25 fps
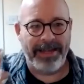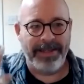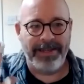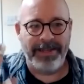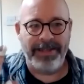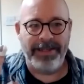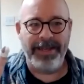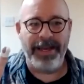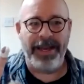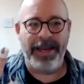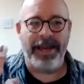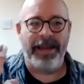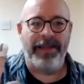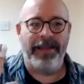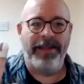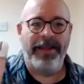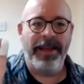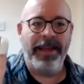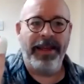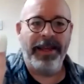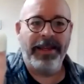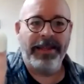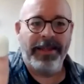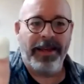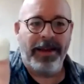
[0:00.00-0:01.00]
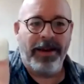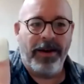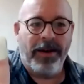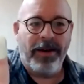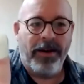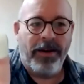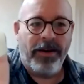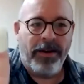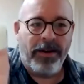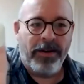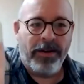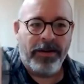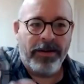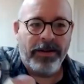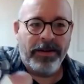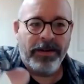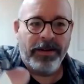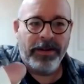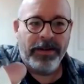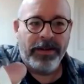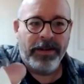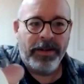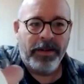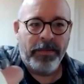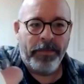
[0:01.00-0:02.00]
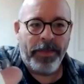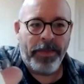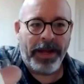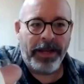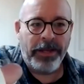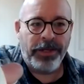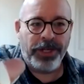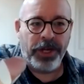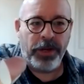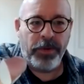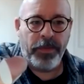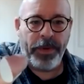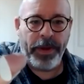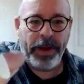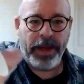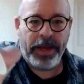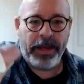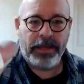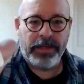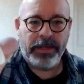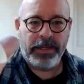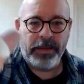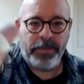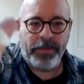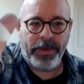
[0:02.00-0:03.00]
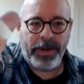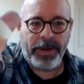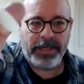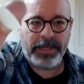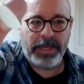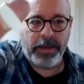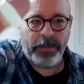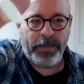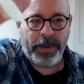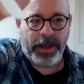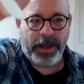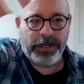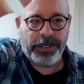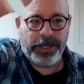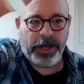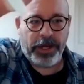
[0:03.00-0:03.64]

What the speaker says: Yeah, these are banjo picks, plastic banjo